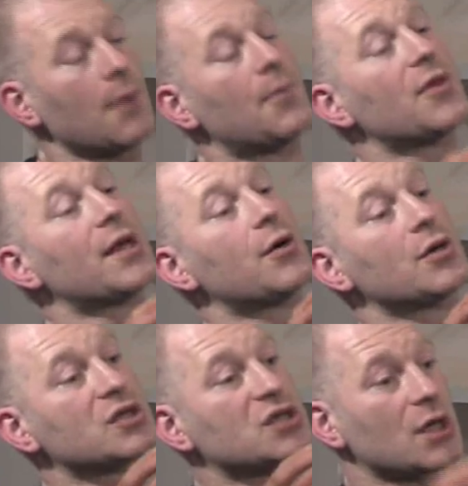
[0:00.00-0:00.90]
But then
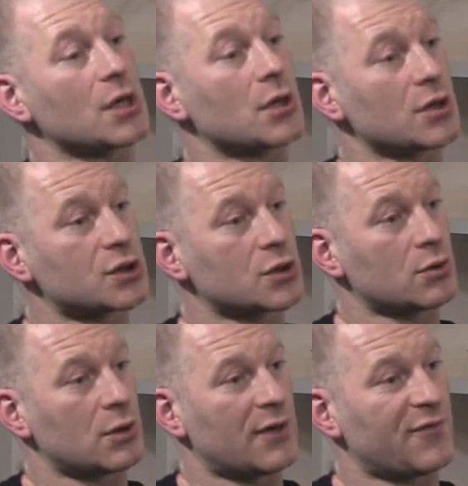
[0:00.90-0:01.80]
on a
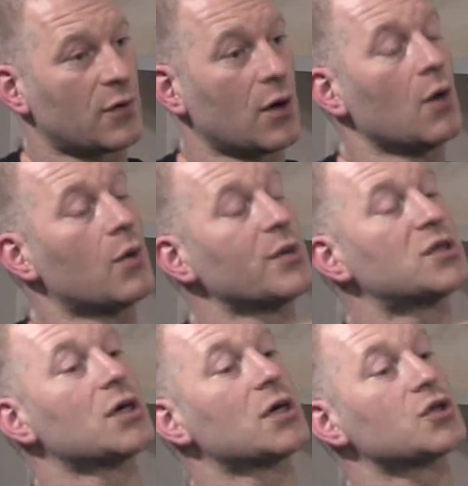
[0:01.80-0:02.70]
psychological level, when we
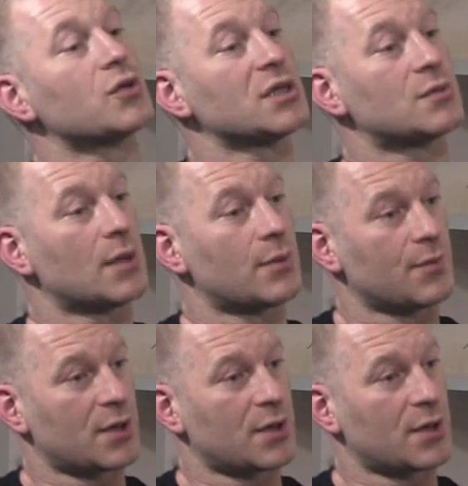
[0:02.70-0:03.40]
start to release memory